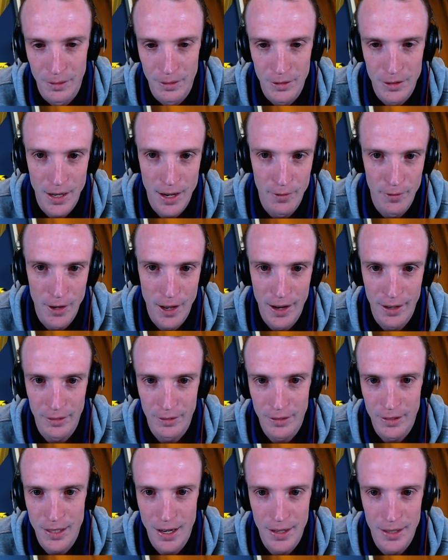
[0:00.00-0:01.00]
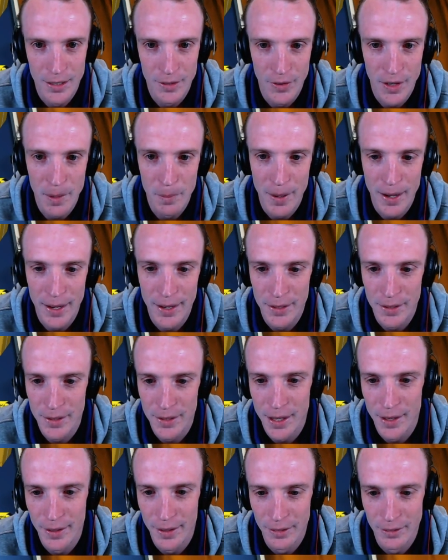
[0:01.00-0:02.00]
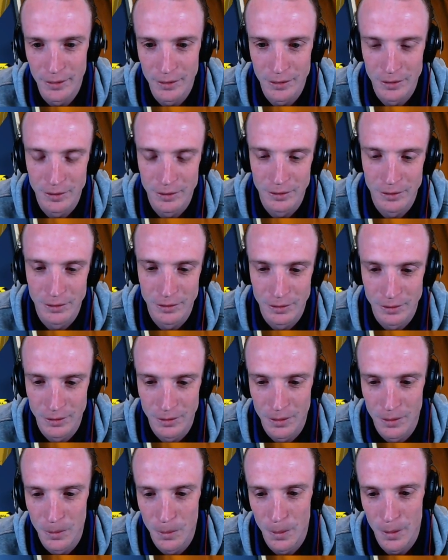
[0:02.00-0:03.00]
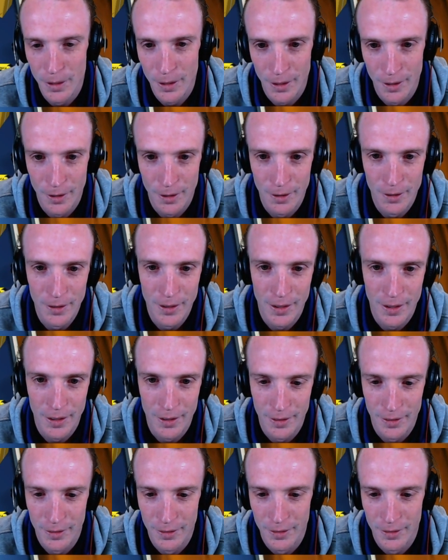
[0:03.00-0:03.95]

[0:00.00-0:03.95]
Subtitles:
Do you have like tons of EPs or something? What are you going to do here?